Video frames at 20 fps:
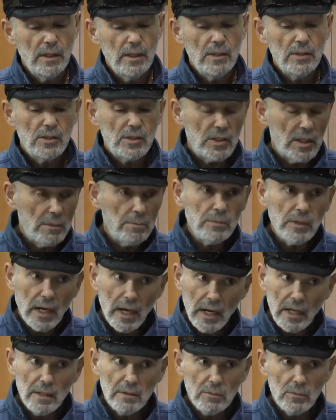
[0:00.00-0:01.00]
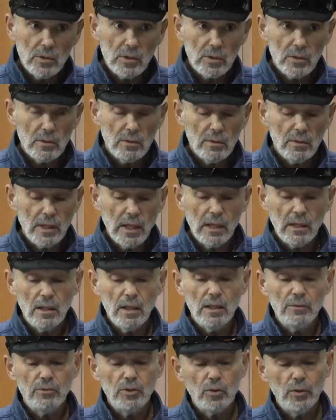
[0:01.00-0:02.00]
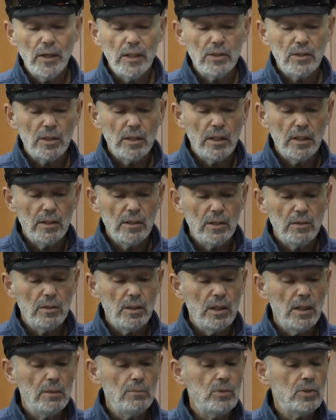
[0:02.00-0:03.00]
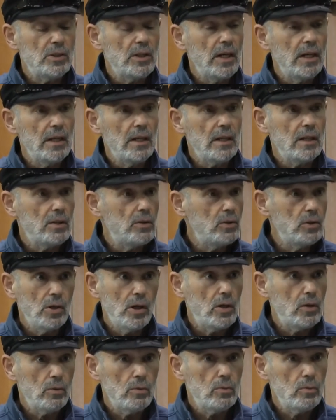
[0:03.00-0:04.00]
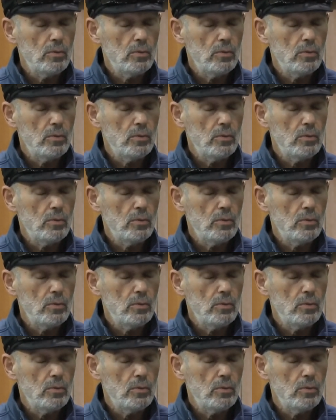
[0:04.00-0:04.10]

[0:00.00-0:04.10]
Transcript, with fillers: Sometimes that love translates into Him saying no,